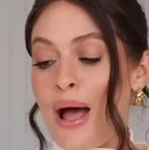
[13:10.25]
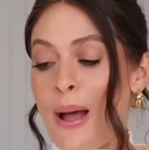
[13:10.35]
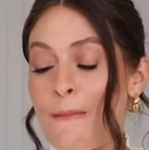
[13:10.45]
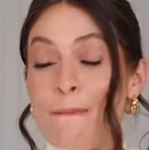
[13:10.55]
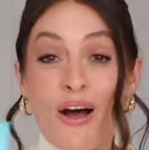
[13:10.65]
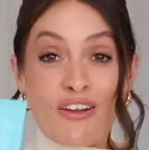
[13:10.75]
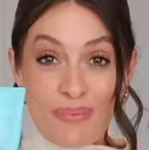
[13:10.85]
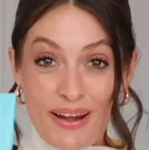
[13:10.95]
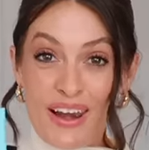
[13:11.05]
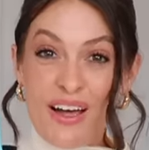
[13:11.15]
but I've
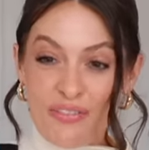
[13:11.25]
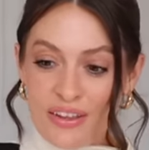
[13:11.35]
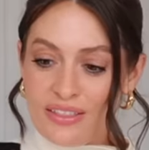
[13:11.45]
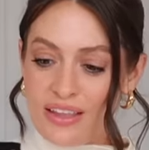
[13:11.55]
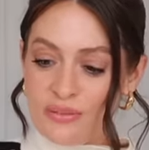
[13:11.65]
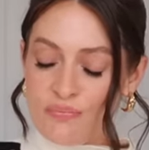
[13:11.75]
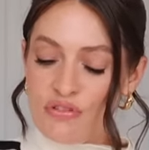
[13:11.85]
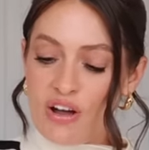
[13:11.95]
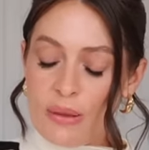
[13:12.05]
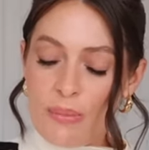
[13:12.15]
been loving this
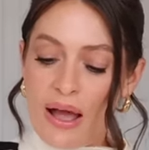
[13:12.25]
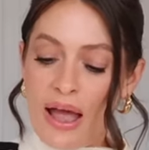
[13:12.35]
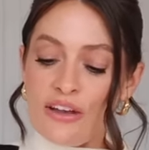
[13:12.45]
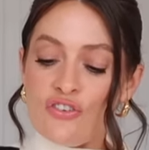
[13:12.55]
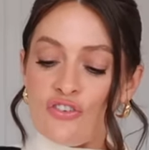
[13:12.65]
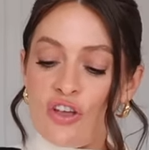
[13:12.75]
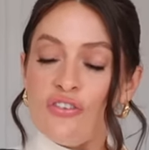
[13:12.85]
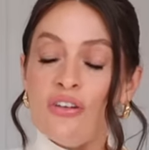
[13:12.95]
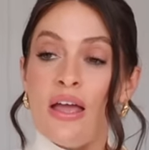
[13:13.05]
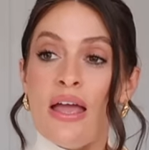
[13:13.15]
primer. It
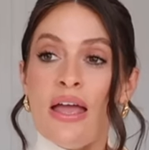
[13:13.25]
just